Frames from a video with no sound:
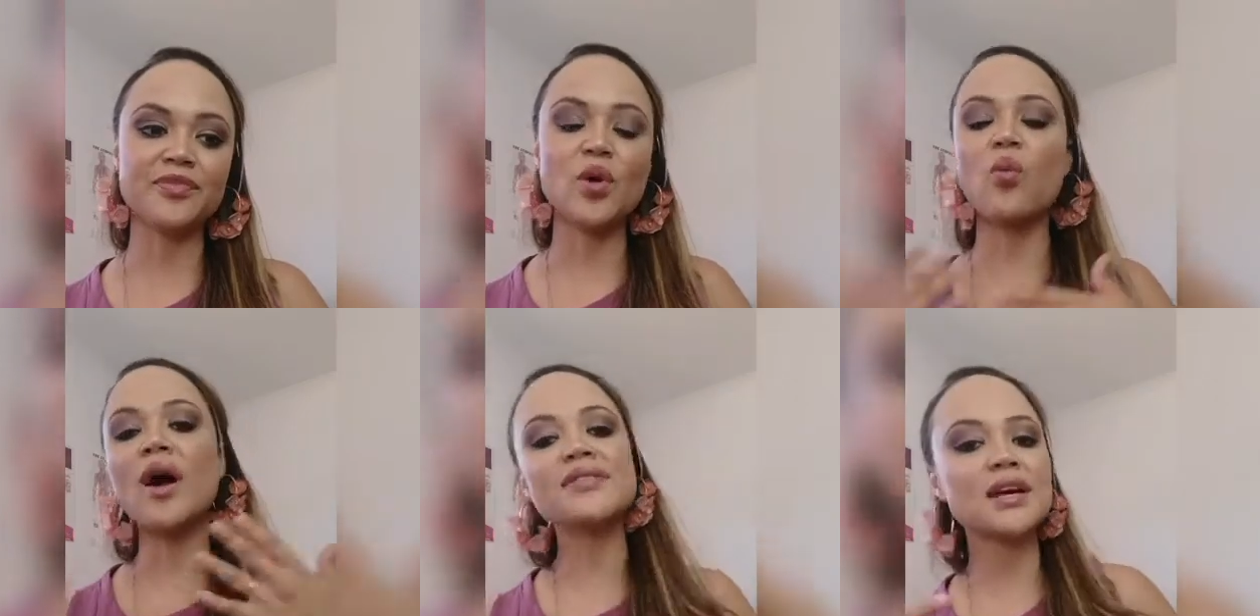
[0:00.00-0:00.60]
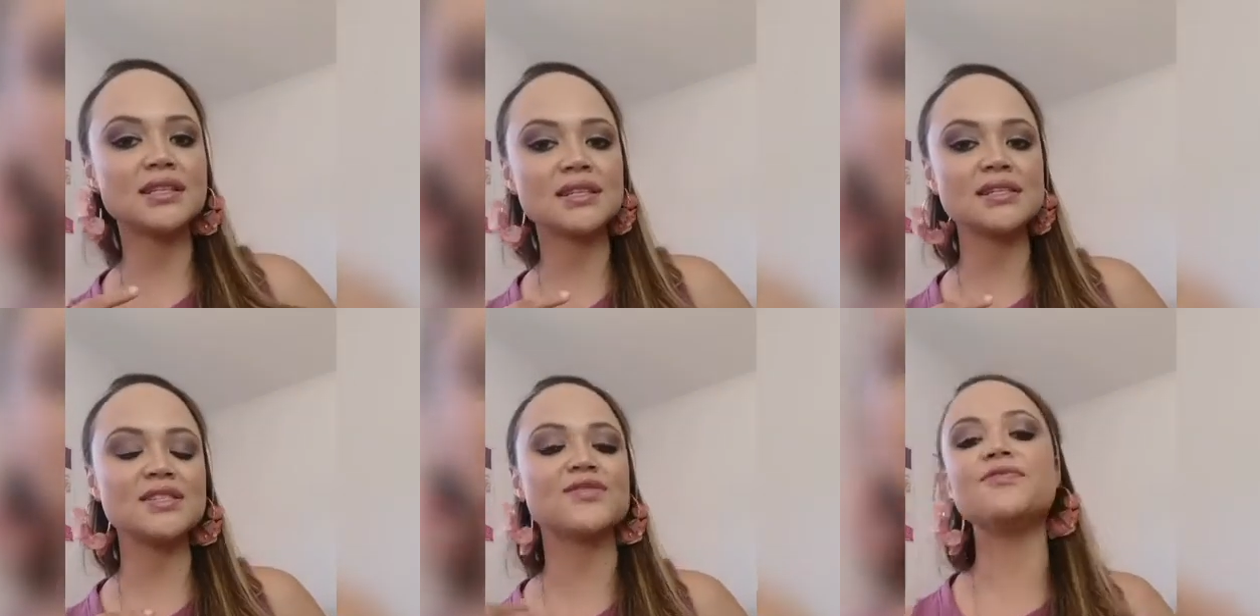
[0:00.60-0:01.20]
one that
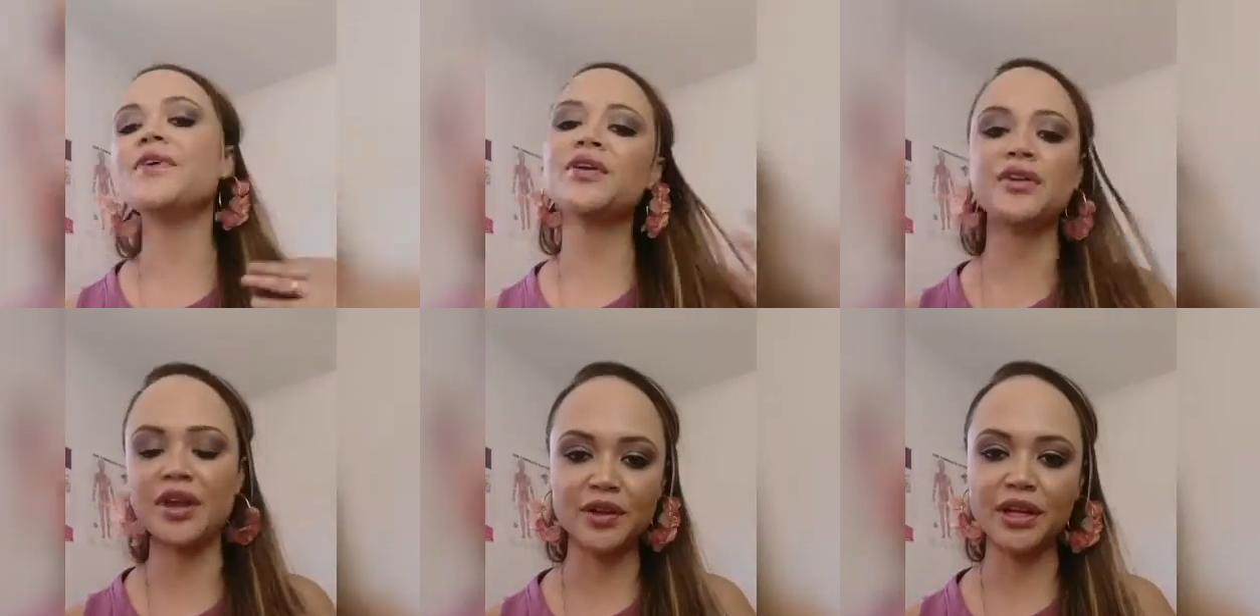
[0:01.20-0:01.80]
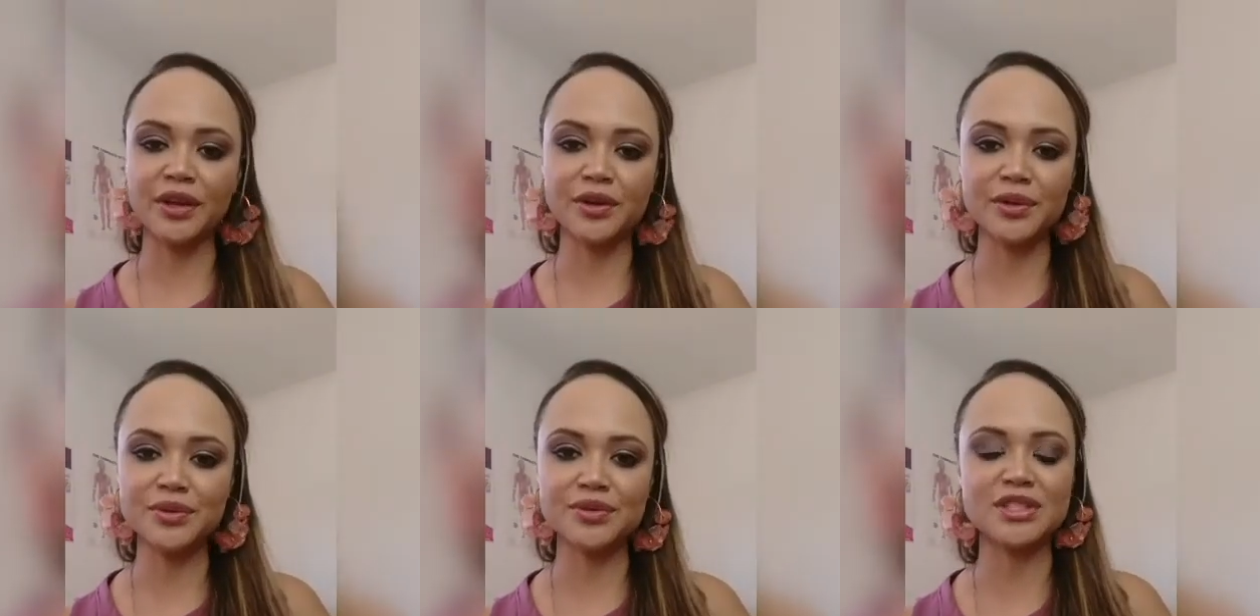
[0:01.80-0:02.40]
is very regularly
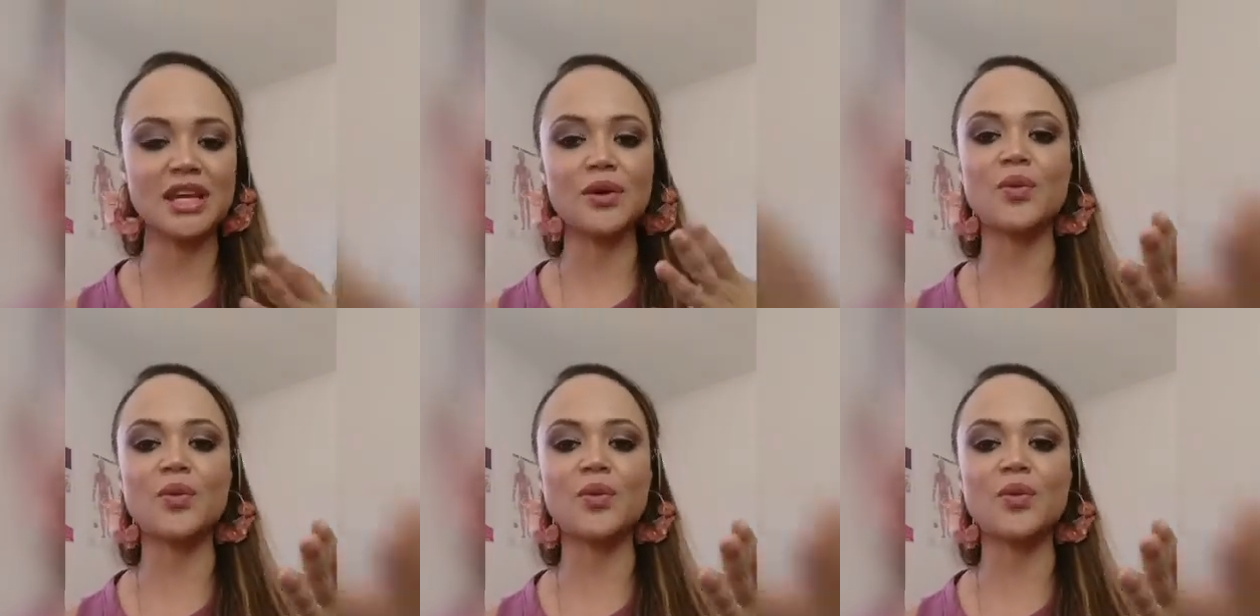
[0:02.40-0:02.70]
used